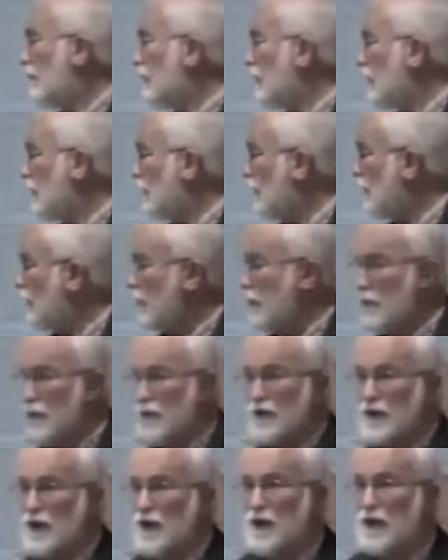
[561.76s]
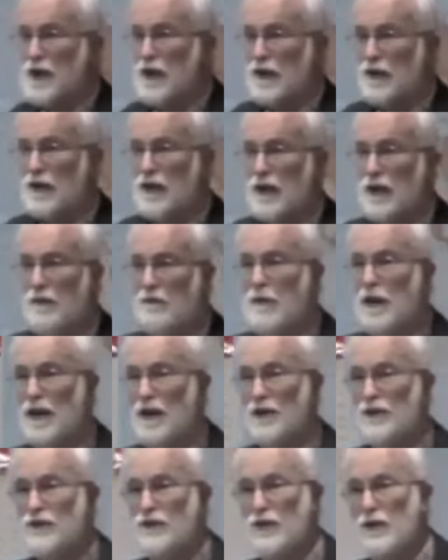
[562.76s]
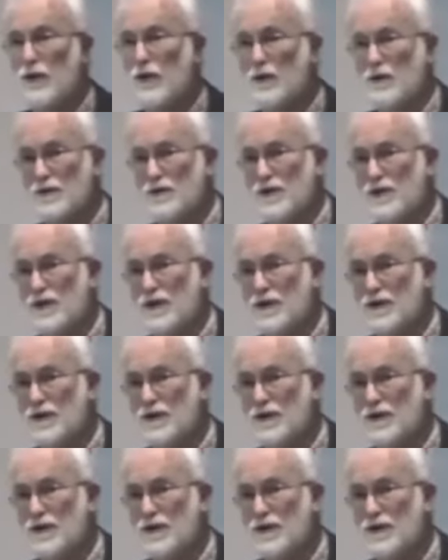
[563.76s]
They refused to take the military oath.